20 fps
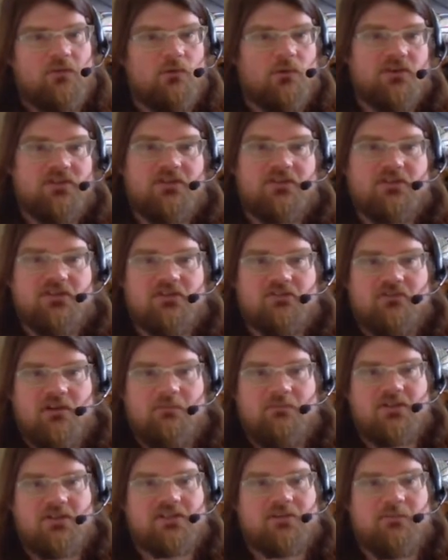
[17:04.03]
wanted to
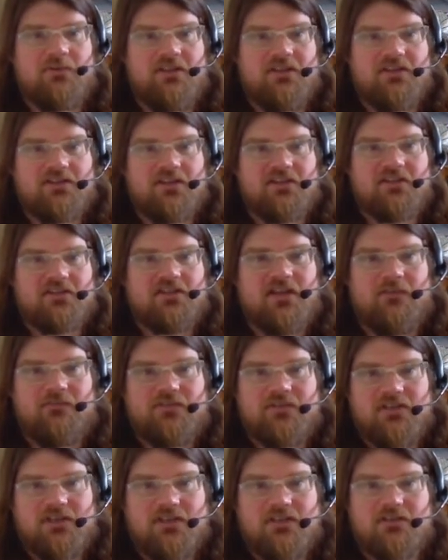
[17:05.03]
stream to some of these other
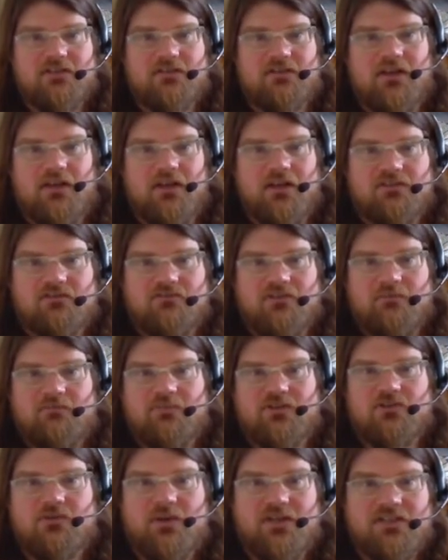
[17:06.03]
services, stream
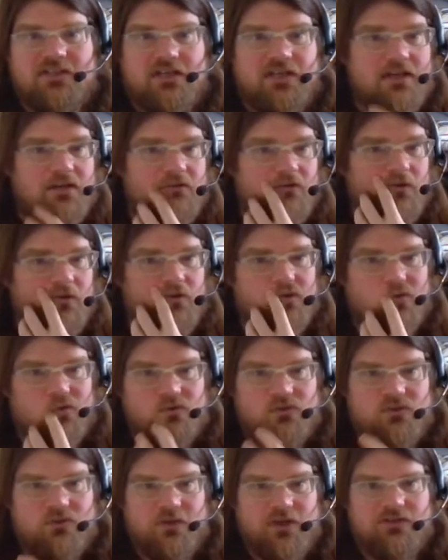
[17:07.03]
to Twitter or
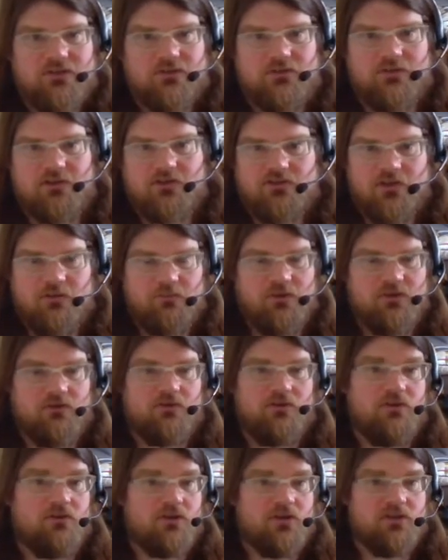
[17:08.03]
Twitch or YouTube,
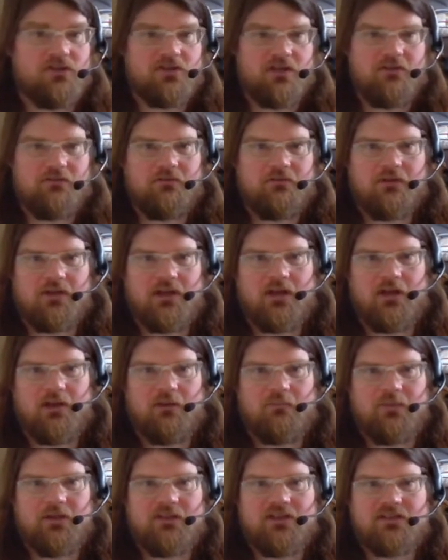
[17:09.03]
you could do,
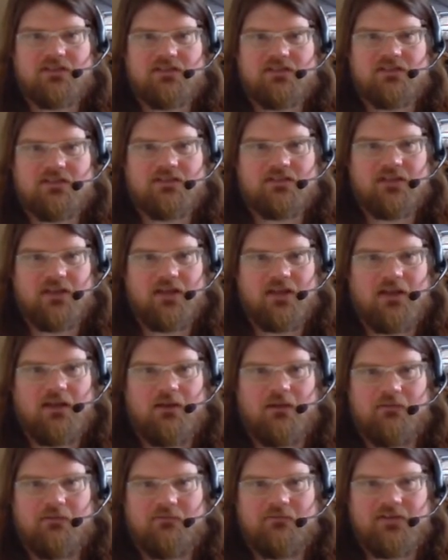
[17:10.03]
but this
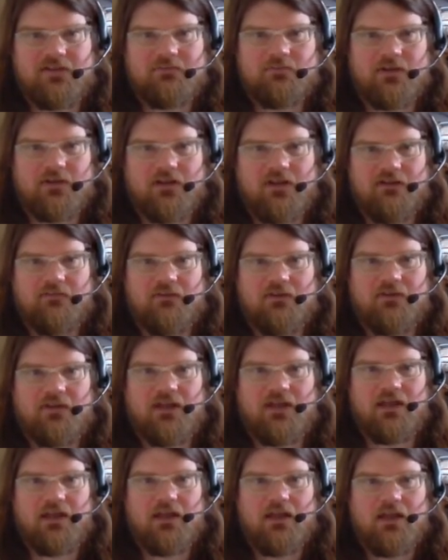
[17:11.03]
Facebook Live on
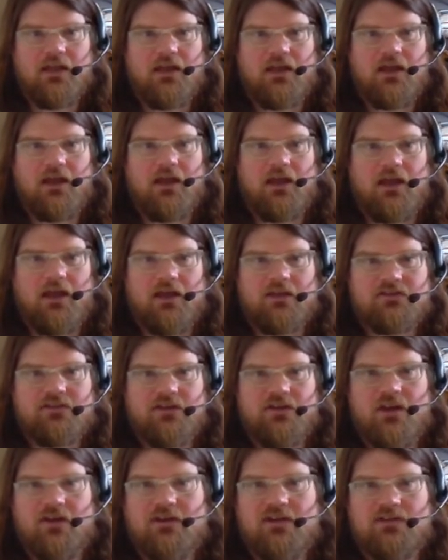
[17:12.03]
there.
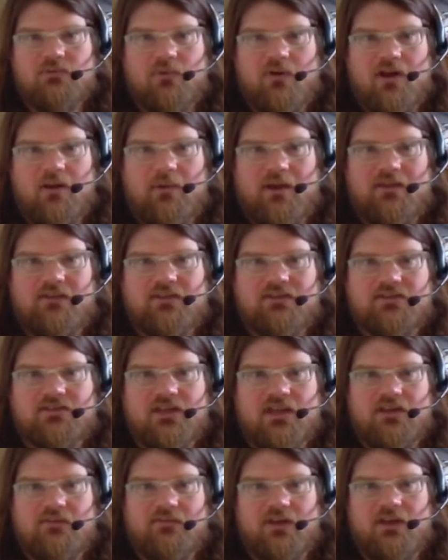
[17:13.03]
So you don't need to worry about the
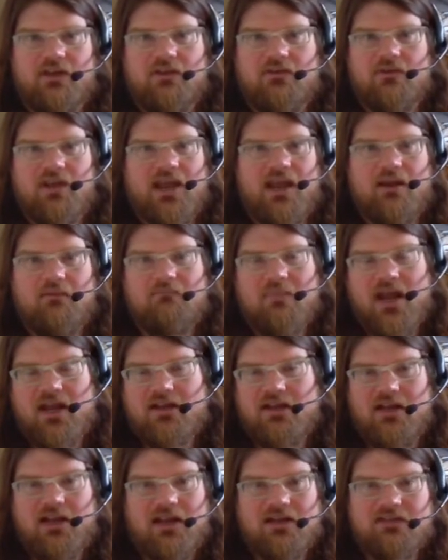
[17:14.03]
server. You can
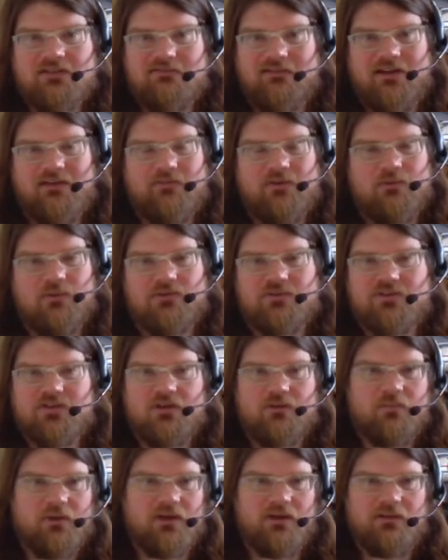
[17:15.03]
manually enter it if you want
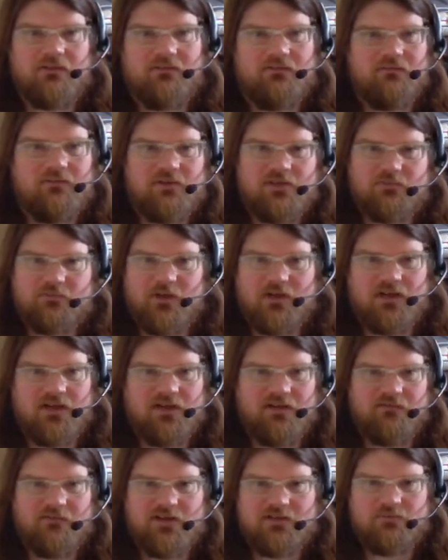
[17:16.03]
to, but just by
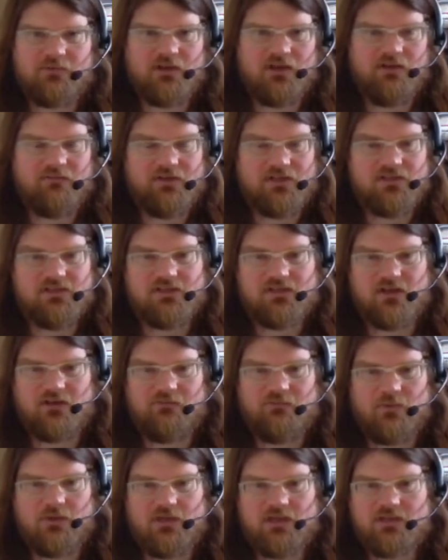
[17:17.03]
clicking Facebook Live, it just kind
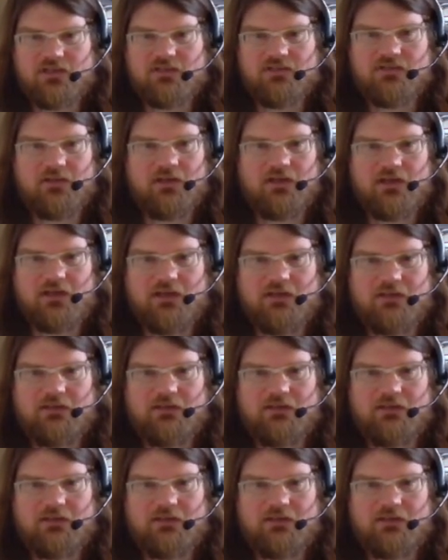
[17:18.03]
of works. Okay,